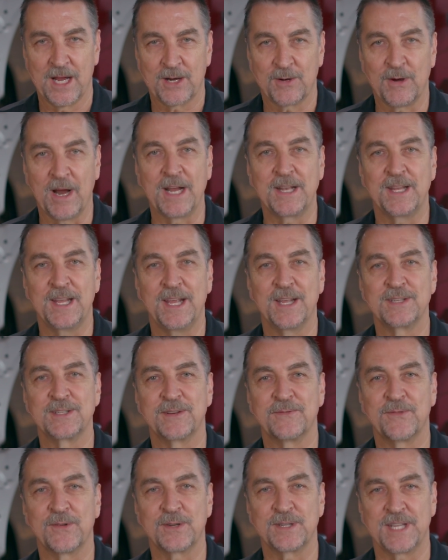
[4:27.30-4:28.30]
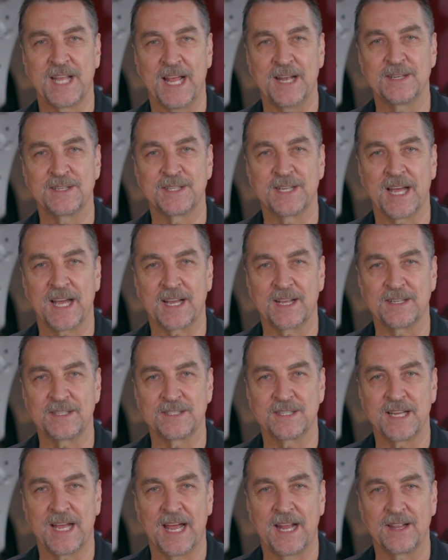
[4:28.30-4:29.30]
Crank the engine for 10
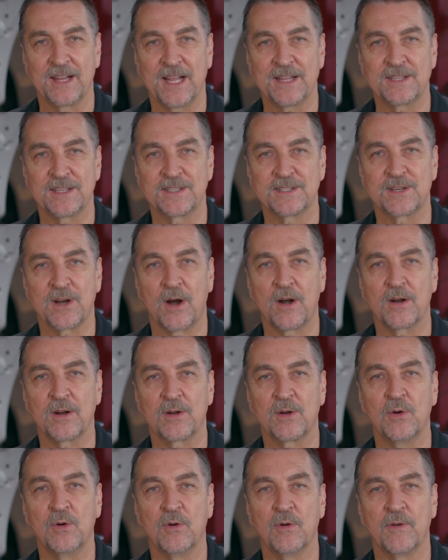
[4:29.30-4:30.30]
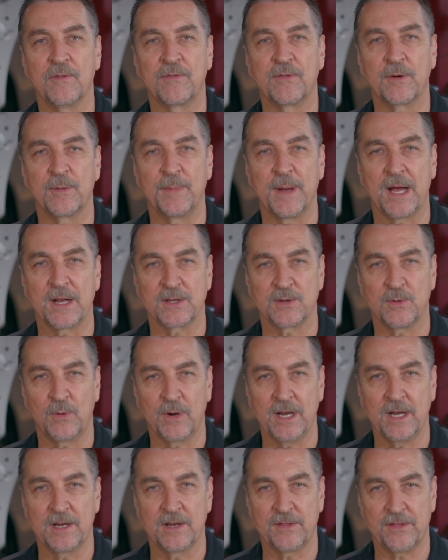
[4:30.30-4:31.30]
seconds and let the starter cool for about
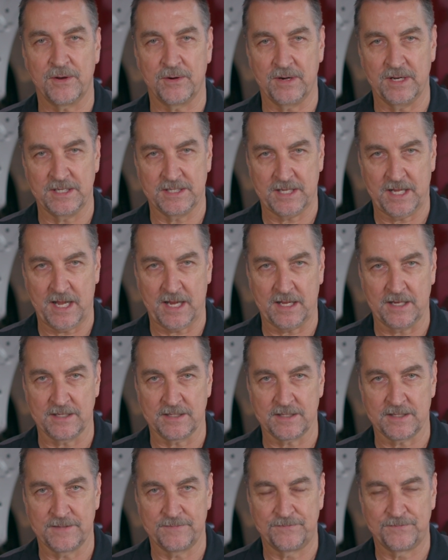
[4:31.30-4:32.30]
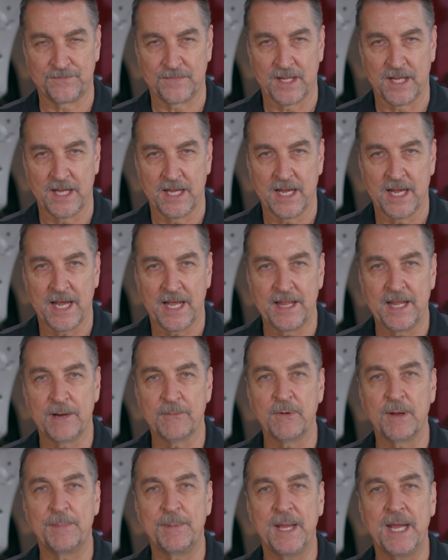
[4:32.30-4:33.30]
20 to 30 seconds. And then
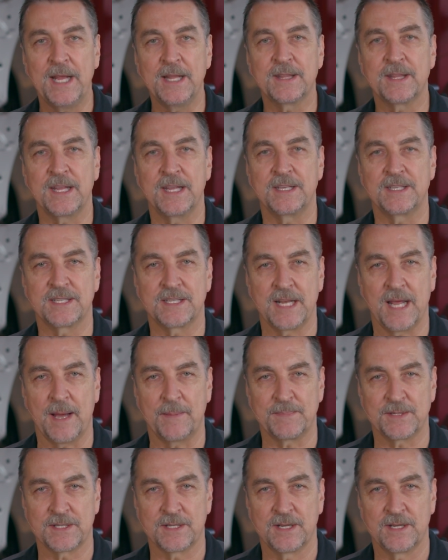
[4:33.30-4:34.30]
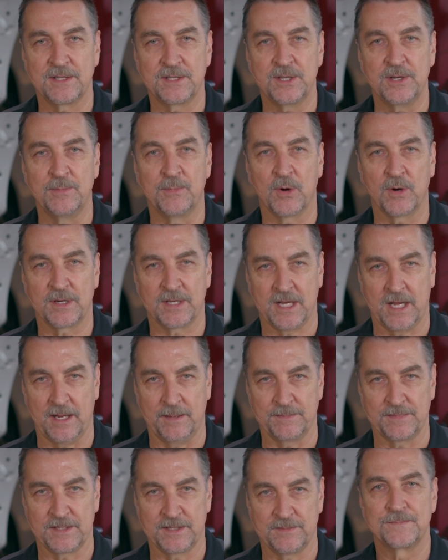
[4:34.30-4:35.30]
repeat these steps two more
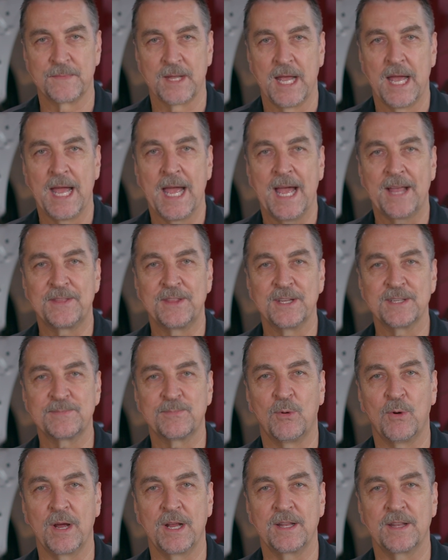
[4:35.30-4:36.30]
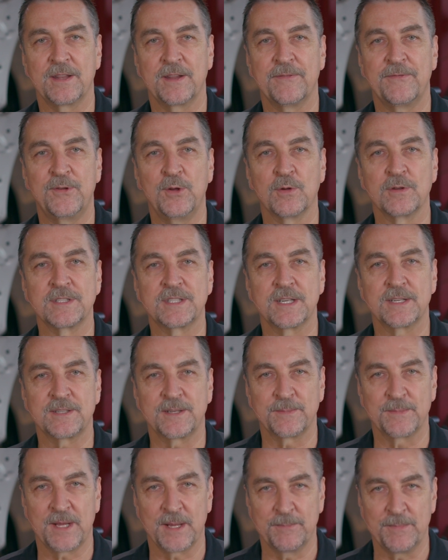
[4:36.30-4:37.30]
times. At this point, the fuel
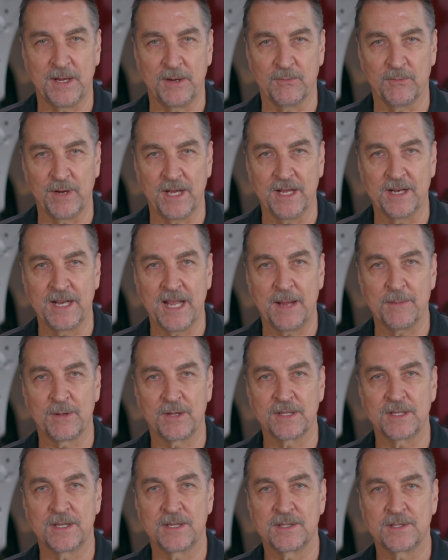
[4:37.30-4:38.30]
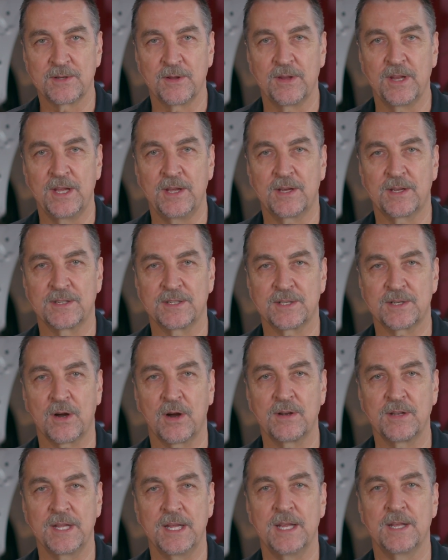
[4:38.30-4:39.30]
system can be re-enabled so that you can
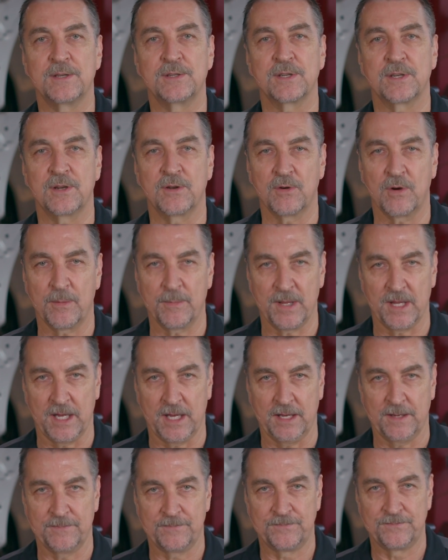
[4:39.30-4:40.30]
start the engine normally.